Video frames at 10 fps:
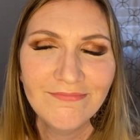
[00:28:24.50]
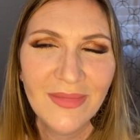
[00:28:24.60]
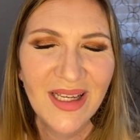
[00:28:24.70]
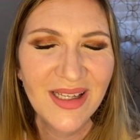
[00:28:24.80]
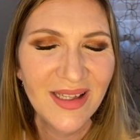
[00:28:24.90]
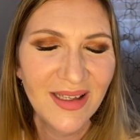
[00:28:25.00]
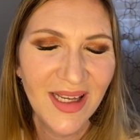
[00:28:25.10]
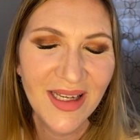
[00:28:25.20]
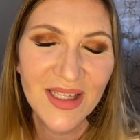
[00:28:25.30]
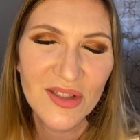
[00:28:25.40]

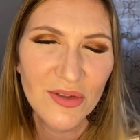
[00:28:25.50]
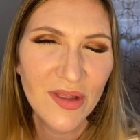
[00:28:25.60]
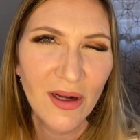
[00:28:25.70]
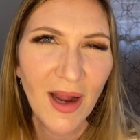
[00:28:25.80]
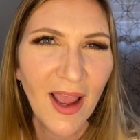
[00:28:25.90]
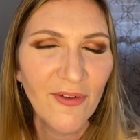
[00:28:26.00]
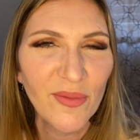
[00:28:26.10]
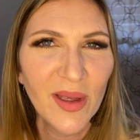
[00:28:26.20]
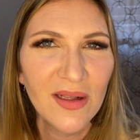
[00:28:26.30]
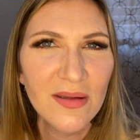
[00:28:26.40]
in history there have
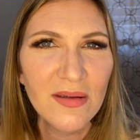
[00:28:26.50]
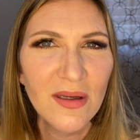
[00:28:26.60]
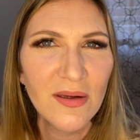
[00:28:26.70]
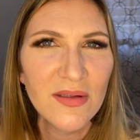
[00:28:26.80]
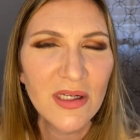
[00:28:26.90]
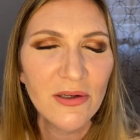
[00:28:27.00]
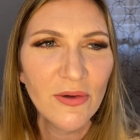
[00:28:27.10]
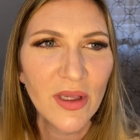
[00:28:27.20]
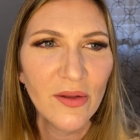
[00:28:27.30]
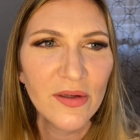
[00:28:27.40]
been, serial
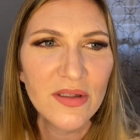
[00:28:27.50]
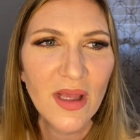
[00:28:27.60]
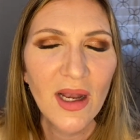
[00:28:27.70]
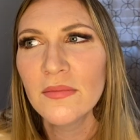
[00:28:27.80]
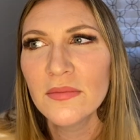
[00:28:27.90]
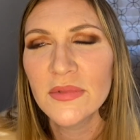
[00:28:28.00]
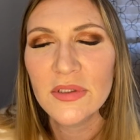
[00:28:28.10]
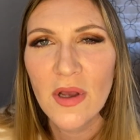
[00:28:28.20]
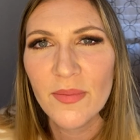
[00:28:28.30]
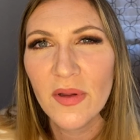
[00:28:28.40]
killers that have
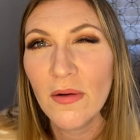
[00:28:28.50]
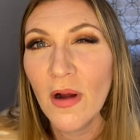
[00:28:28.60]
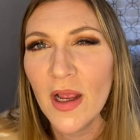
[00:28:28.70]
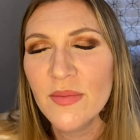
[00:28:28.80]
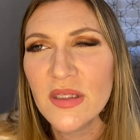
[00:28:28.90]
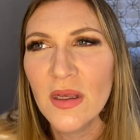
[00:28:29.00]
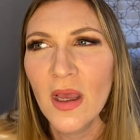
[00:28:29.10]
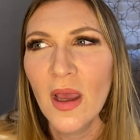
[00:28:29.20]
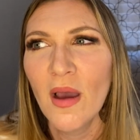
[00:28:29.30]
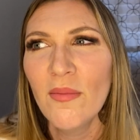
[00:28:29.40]
stopped their crimes,
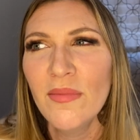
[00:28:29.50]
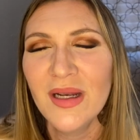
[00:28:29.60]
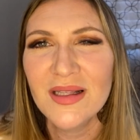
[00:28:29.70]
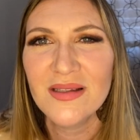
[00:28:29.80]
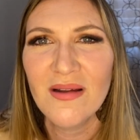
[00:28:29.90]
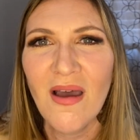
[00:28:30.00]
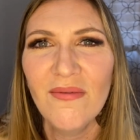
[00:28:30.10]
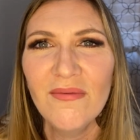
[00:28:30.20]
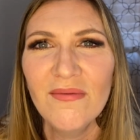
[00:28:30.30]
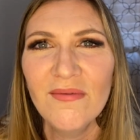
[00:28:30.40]
but it's not
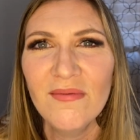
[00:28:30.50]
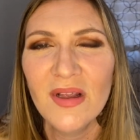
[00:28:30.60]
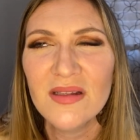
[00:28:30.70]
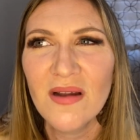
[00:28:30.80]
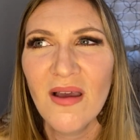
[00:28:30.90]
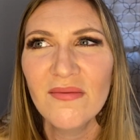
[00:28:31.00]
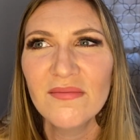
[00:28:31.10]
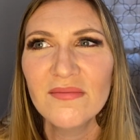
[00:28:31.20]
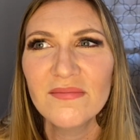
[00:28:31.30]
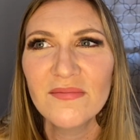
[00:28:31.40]

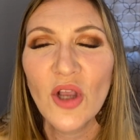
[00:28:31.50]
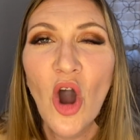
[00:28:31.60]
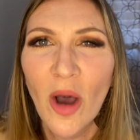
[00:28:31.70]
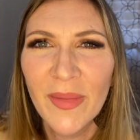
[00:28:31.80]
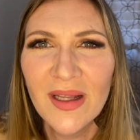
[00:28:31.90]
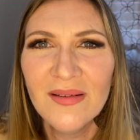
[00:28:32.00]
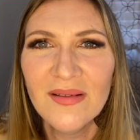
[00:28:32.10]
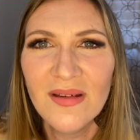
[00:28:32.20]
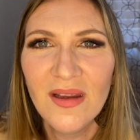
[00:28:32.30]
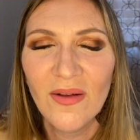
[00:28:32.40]
common.
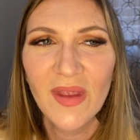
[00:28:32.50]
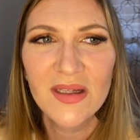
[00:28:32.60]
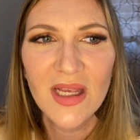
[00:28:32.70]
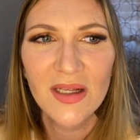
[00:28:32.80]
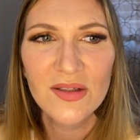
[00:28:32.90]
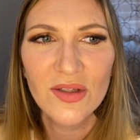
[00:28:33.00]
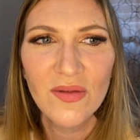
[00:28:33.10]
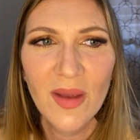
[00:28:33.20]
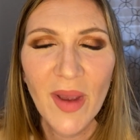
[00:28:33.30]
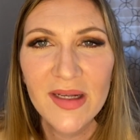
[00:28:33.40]

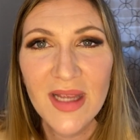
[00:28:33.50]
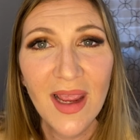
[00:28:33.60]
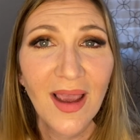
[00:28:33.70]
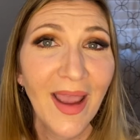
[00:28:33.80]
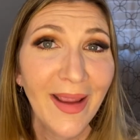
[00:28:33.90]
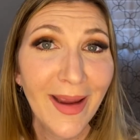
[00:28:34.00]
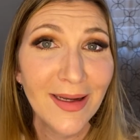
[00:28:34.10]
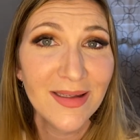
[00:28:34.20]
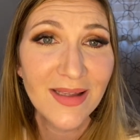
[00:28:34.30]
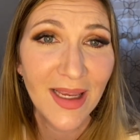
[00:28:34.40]
They might take a
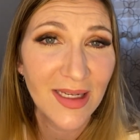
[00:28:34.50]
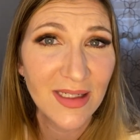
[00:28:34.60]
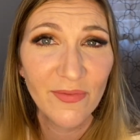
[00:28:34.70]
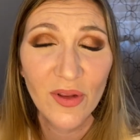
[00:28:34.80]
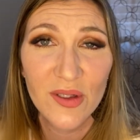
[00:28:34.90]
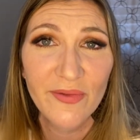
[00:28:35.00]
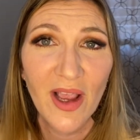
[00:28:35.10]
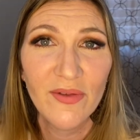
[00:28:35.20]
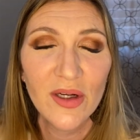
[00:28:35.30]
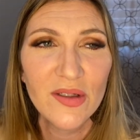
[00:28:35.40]
hiatus like he did for those
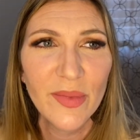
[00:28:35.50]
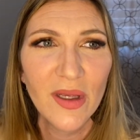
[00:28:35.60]
5 years,